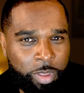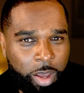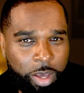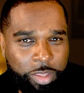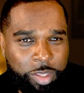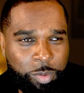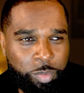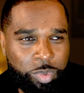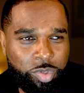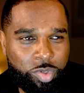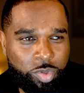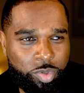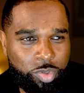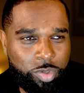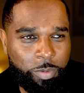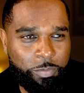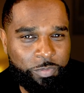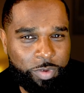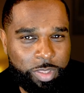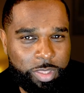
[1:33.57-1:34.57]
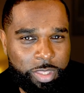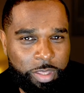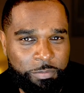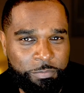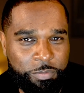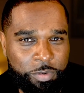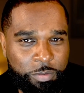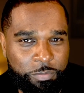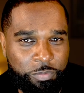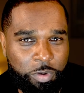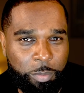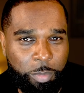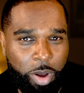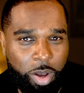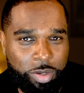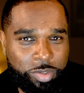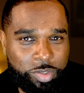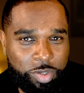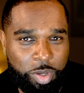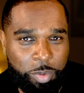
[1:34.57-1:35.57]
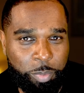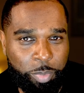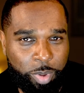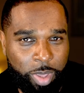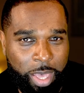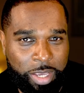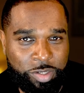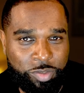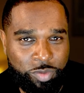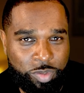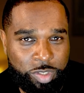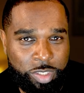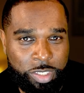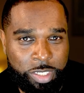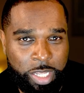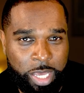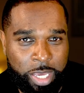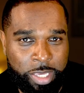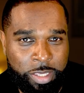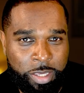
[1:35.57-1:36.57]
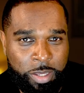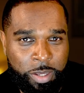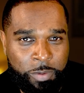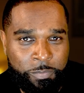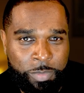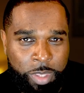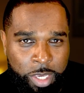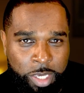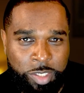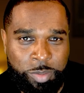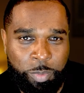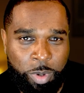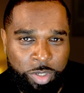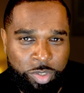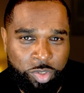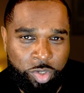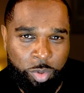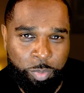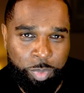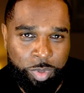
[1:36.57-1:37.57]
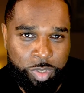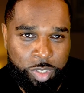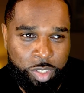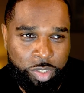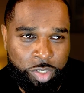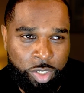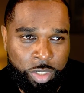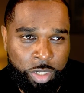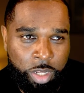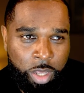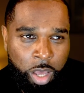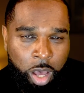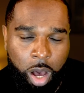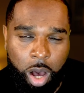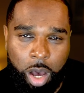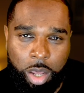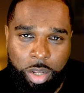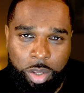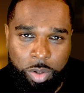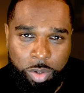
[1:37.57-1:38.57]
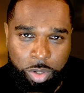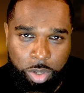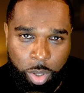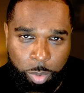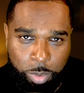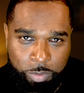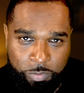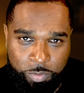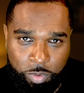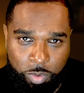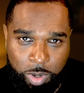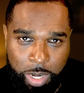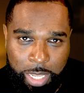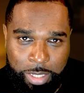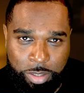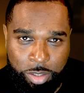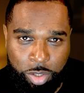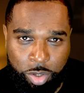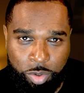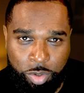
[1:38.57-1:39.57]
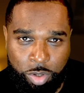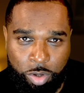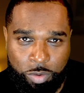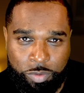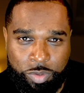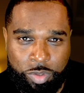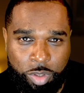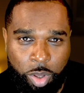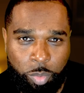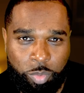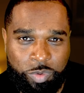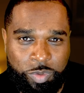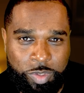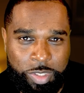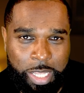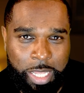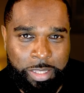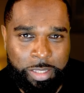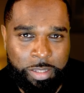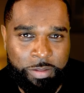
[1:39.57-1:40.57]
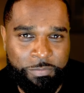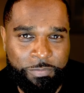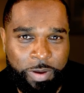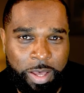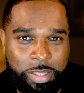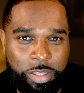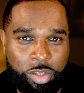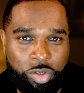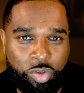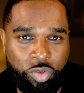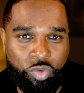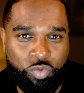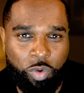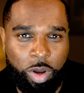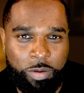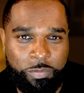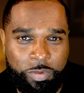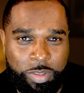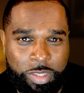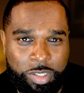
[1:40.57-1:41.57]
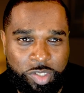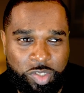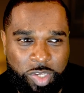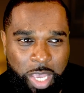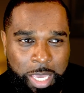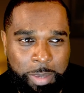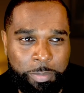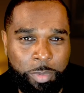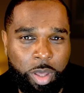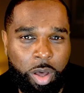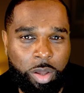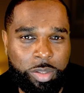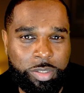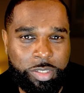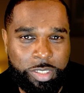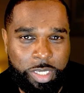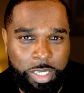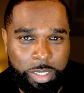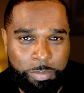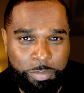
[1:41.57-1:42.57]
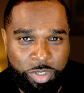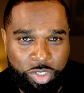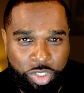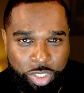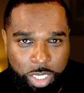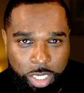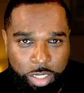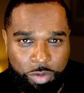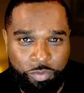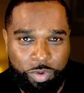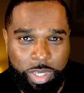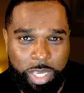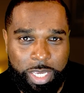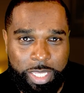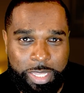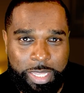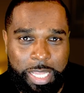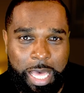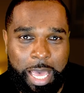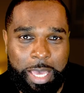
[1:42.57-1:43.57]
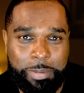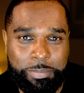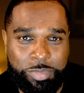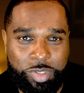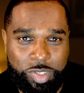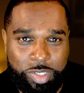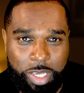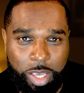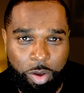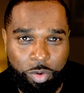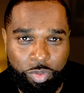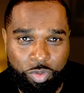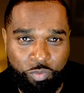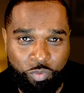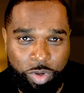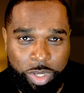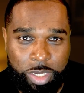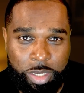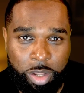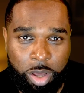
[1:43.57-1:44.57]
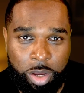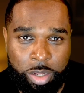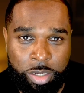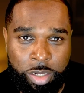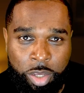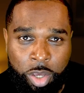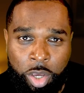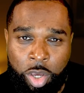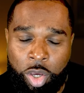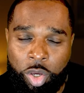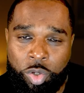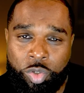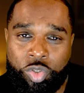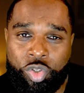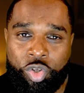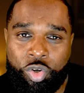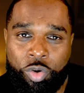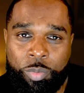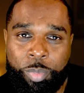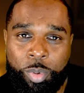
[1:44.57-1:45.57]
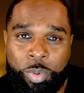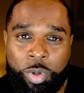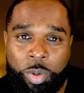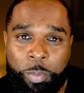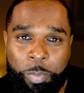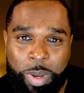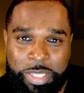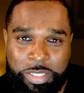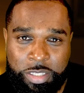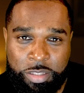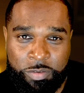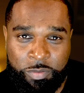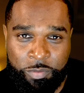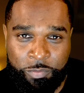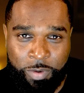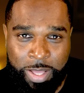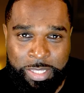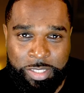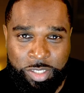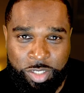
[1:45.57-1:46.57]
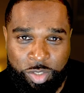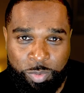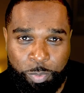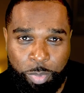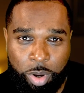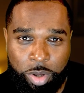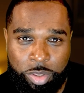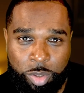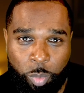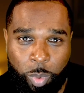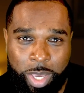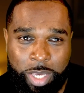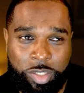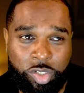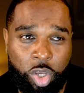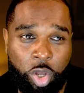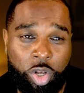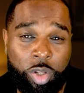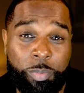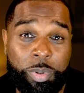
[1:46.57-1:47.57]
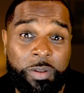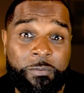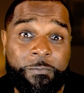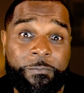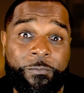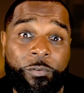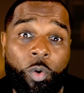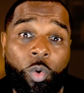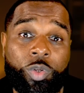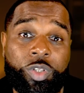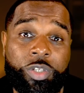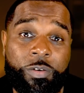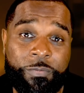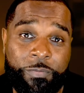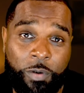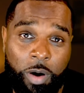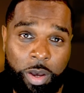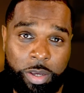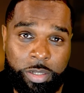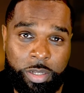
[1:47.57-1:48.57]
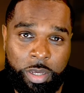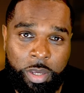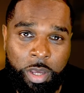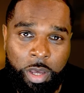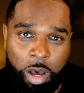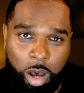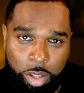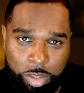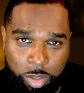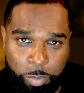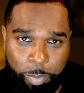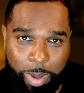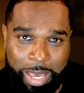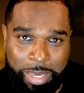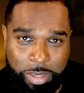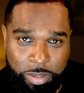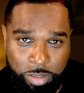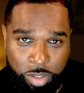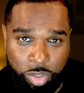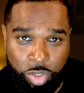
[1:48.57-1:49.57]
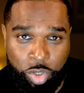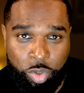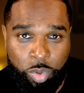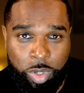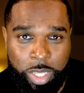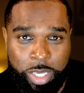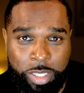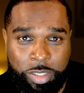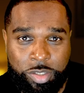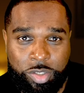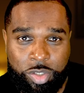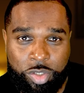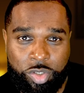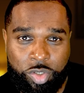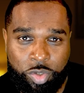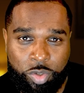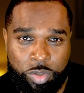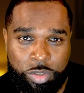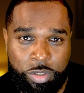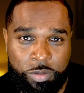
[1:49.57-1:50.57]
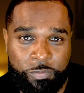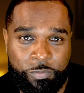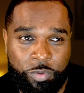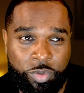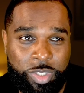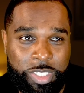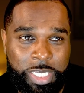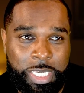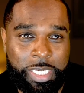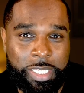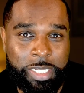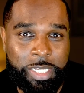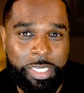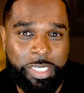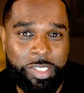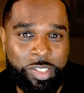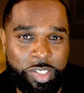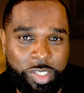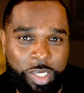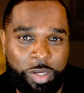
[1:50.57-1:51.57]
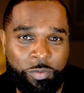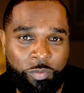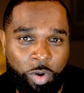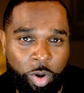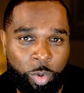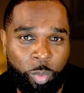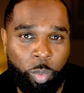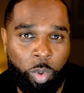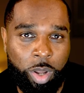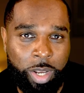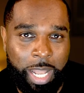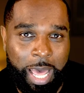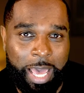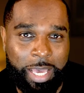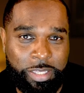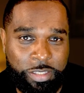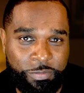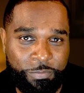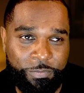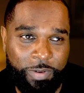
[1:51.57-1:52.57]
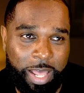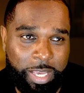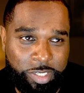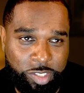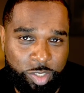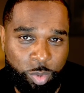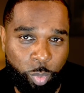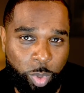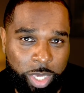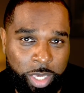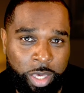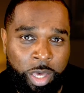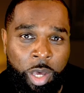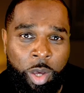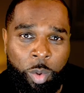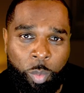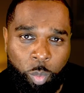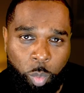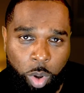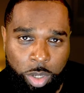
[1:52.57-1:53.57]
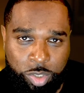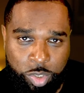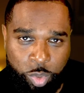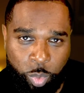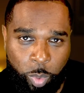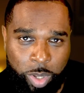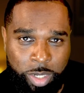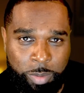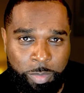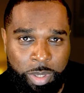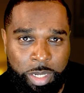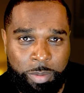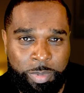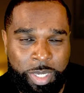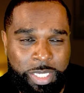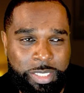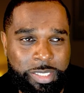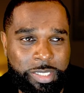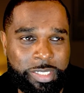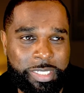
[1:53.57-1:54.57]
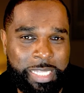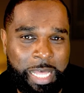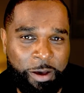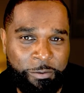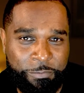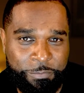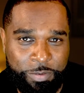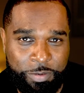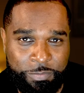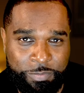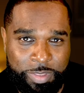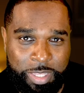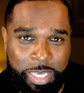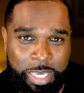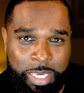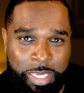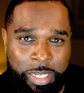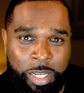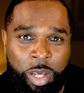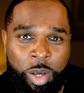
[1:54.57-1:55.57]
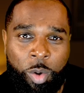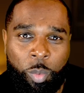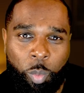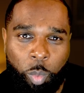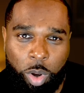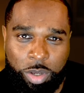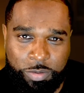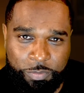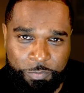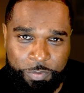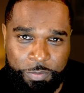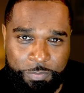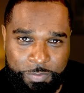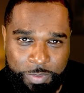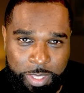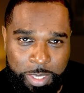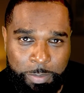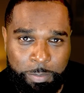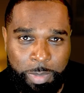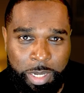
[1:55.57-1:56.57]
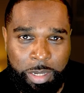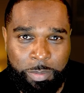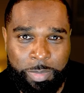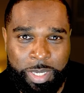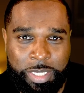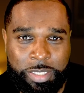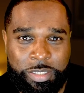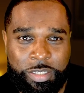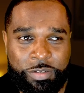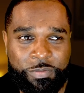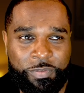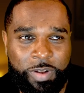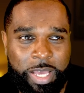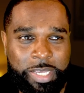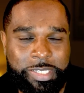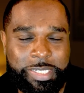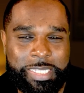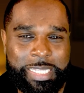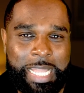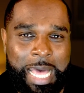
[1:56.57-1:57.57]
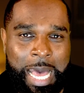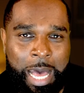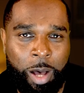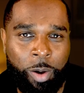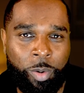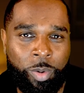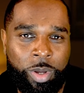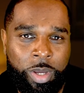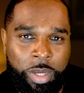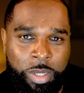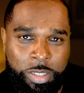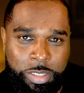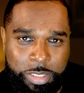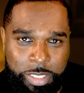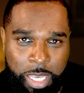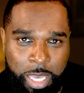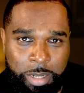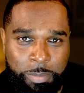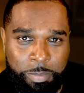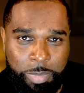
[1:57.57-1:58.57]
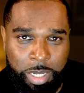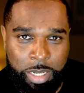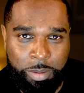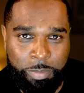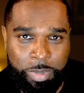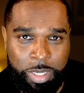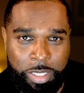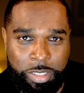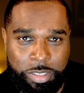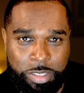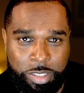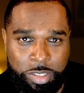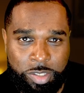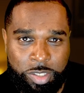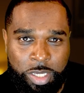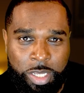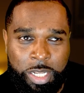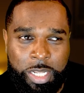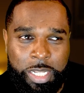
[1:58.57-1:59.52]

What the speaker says: I think we saw something different from Oscar Piastri today. Here's my supposition. I don't know if you're Lando Norris, notwithstanding the fact that you're driving the same god-tier machinery in the MCL 39, whose durable competitive advantage, by the way, has only been fortified on the back of the newly instituted for TD018 FlexiWing. Was 20mm, now 15. Was 15mm flex, now 10mm.